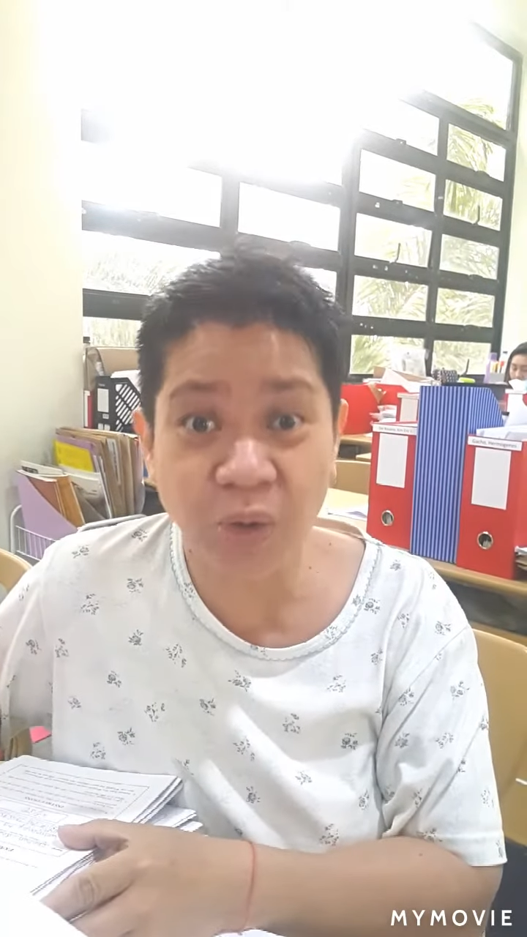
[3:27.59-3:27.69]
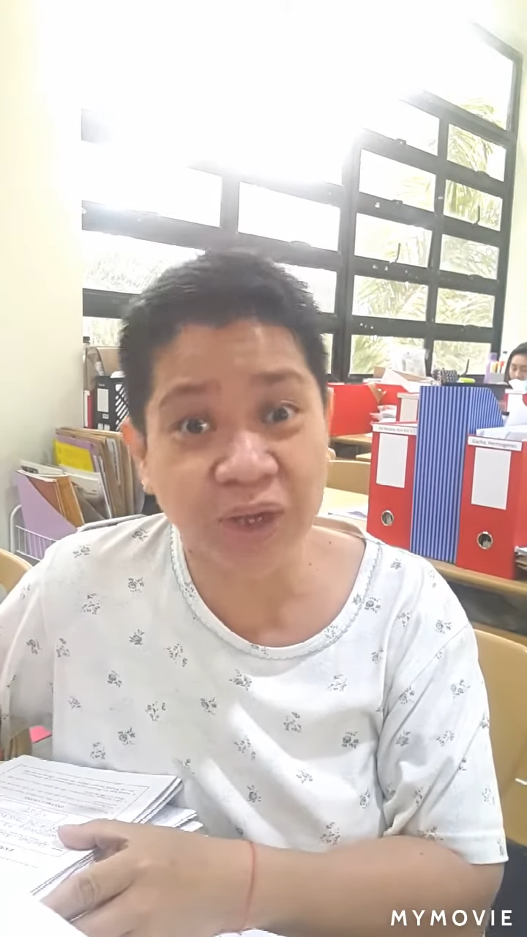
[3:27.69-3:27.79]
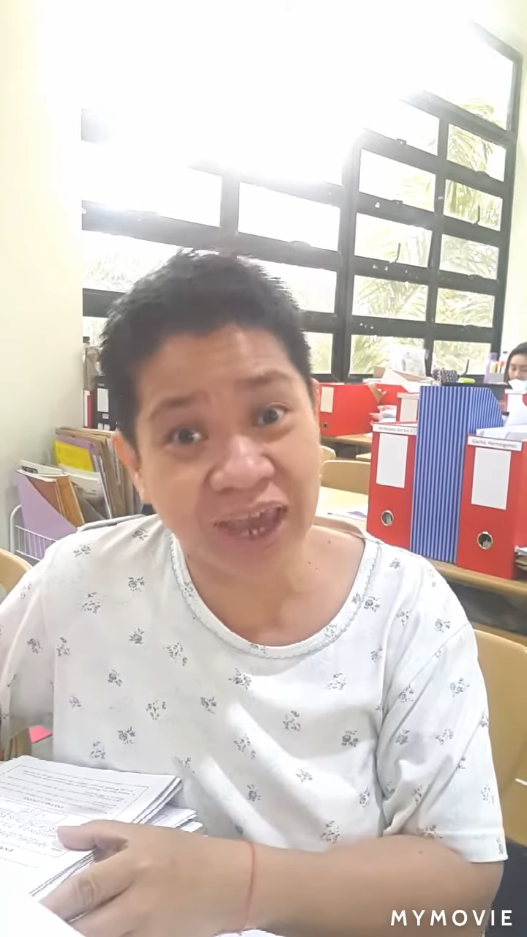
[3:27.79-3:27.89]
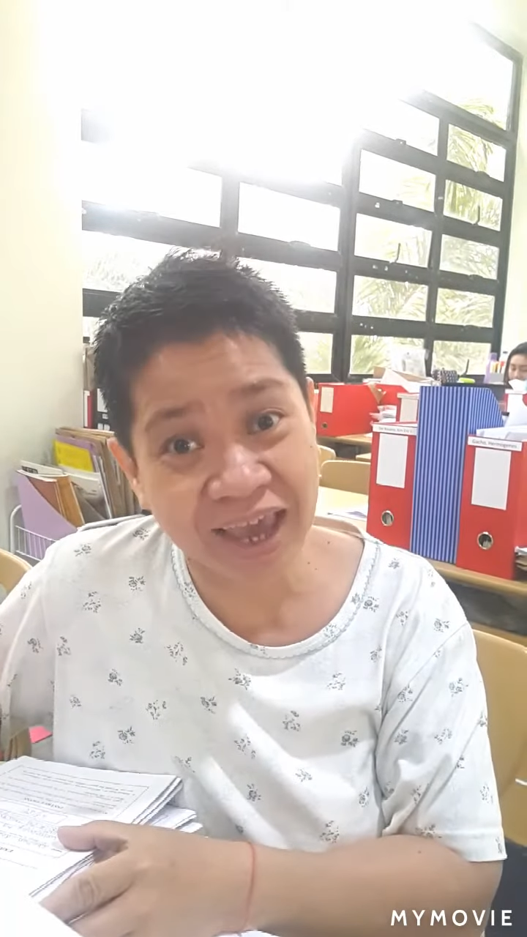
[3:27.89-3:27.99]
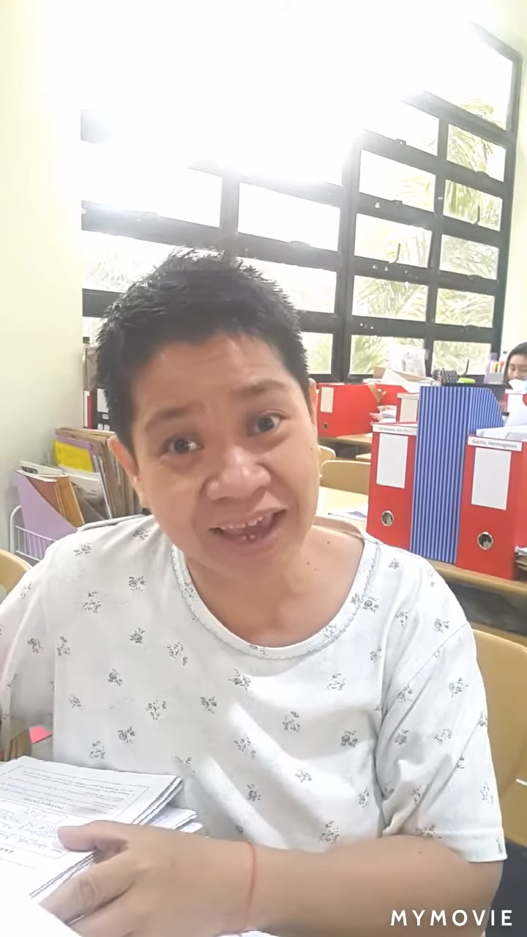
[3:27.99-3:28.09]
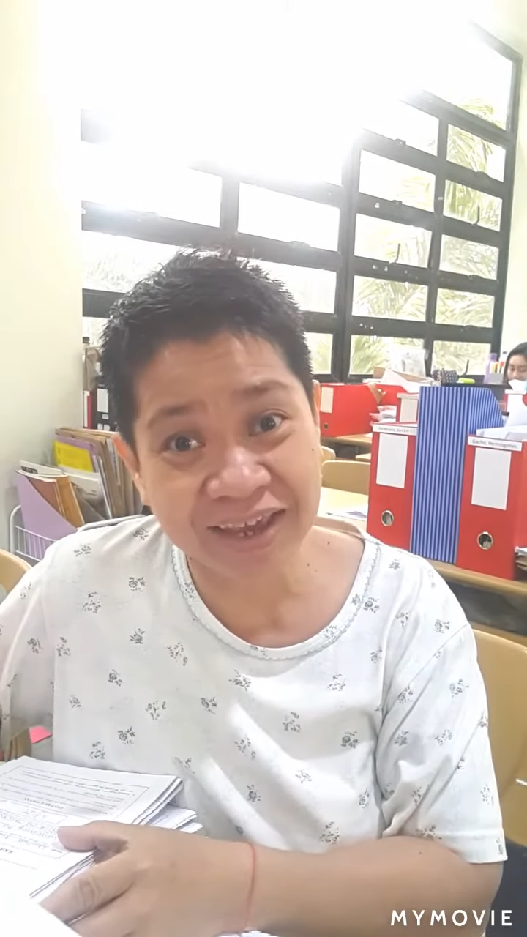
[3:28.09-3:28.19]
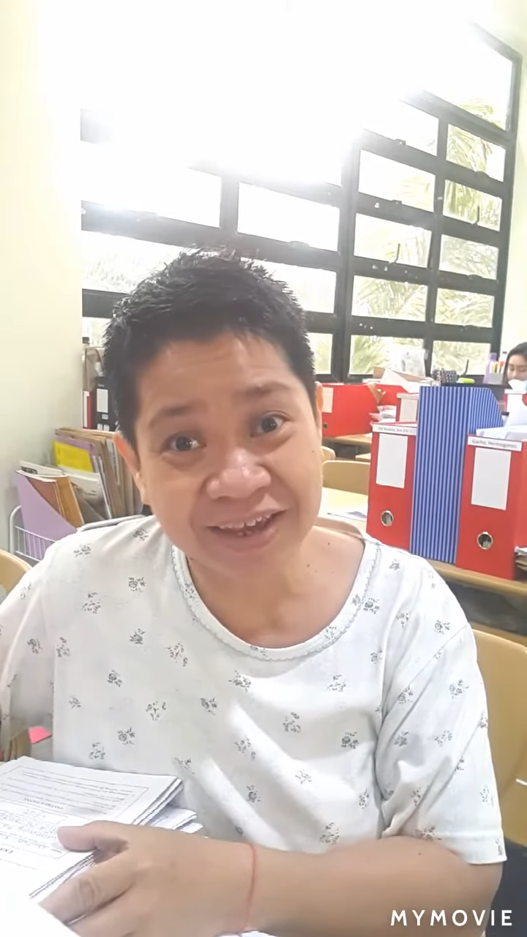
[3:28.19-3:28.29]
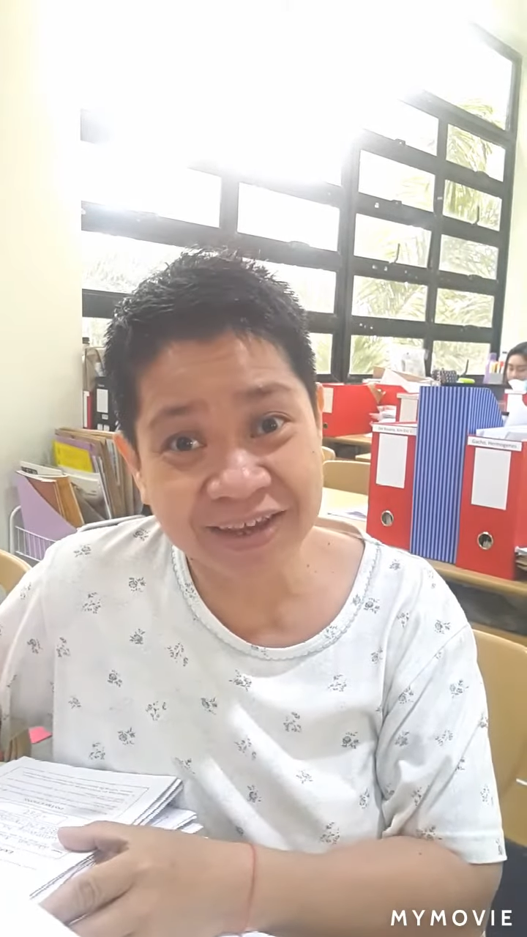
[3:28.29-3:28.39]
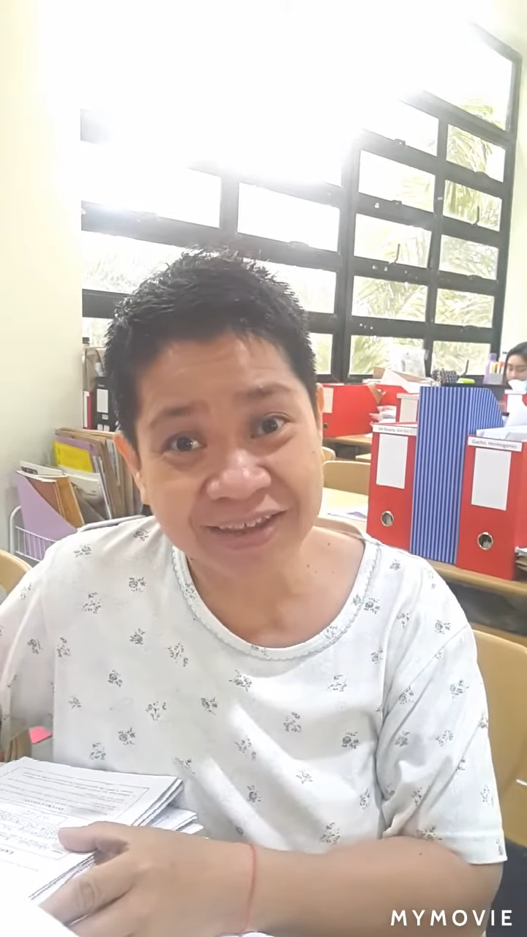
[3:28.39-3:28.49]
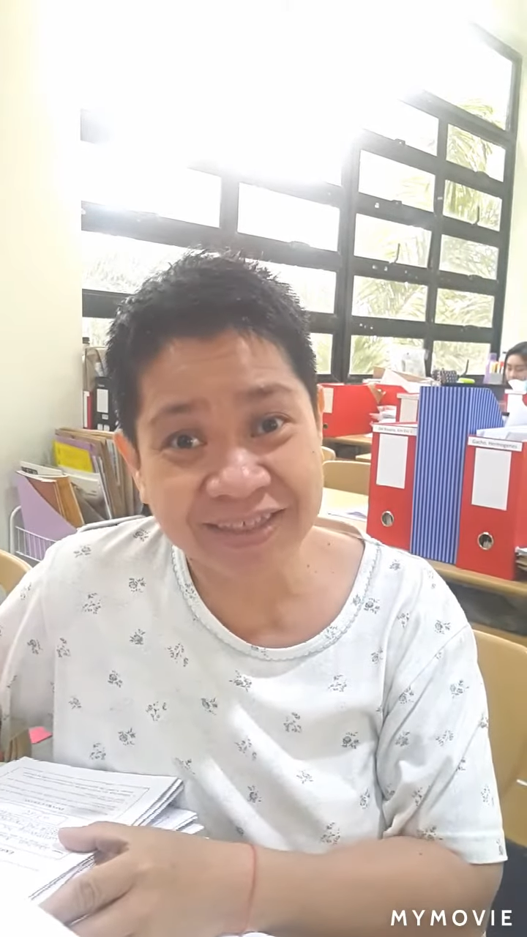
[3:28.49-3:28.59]
Okay?
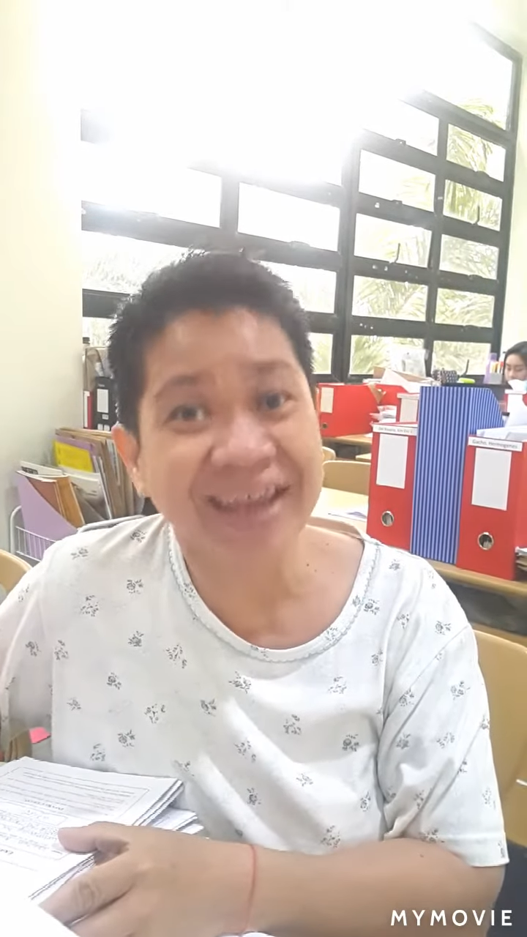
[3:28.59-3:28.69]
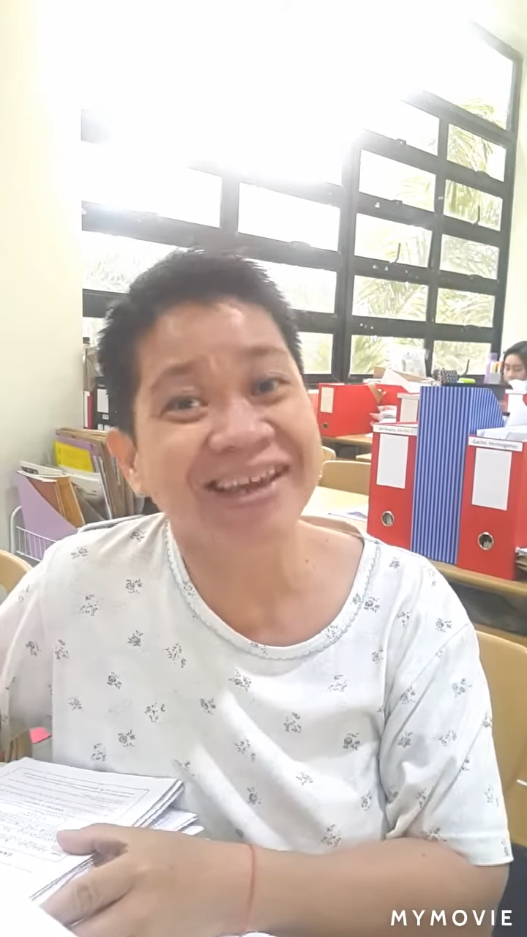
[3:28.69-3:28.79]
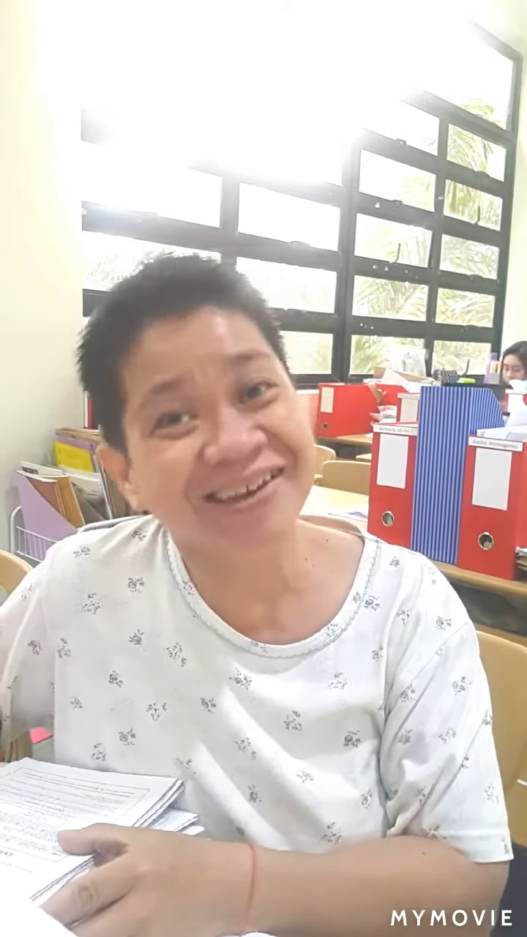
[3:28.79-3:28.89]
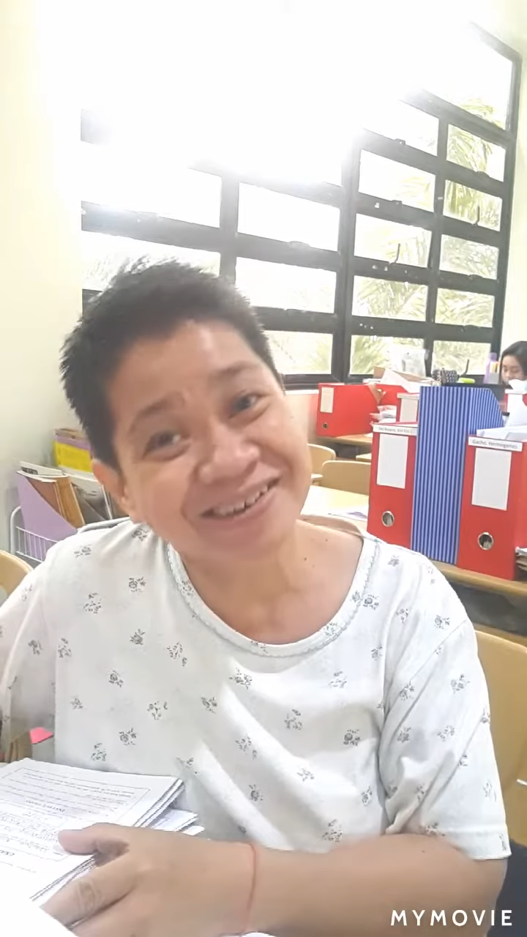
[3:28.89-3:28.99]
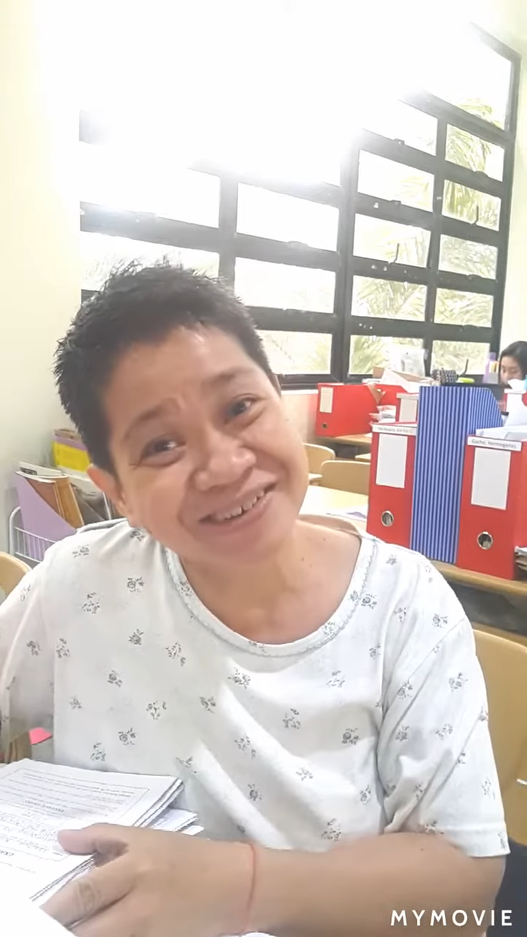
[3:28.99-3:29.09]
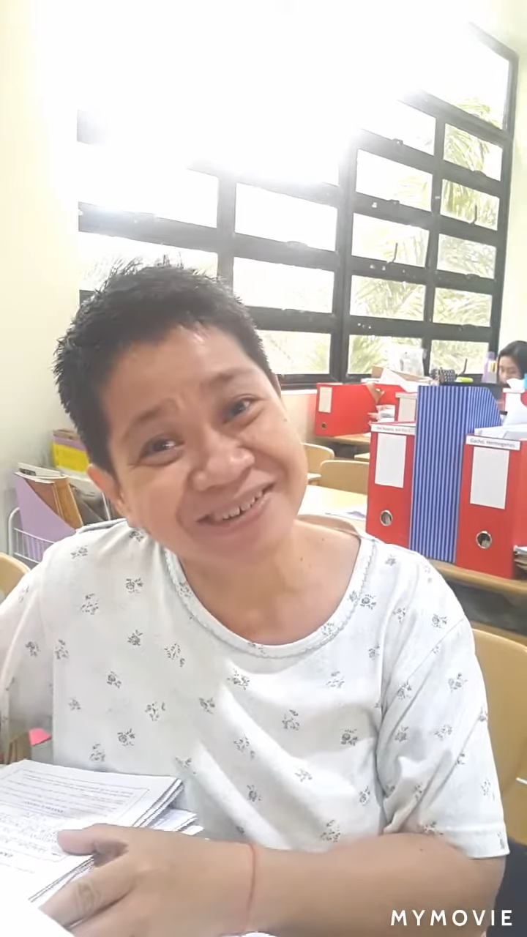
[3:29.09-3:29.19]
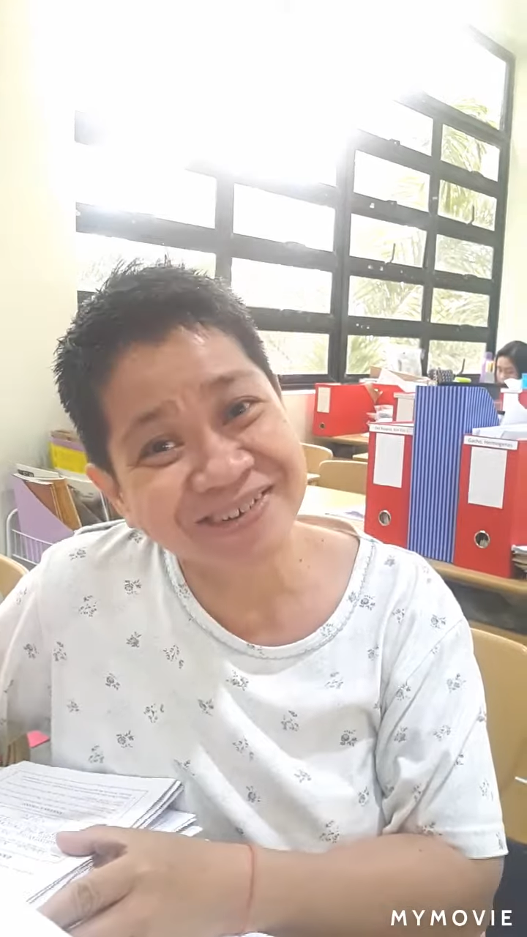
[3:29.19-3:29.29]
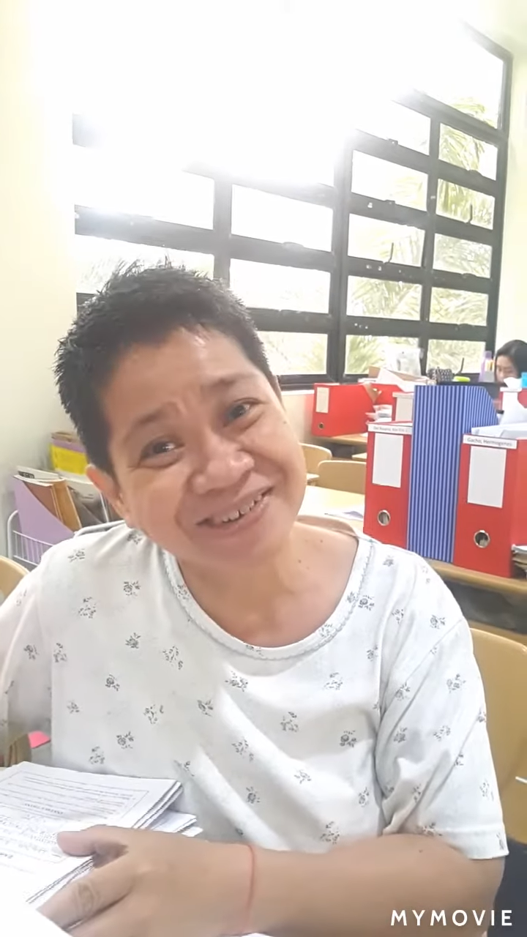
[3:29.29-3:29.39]
Thank you.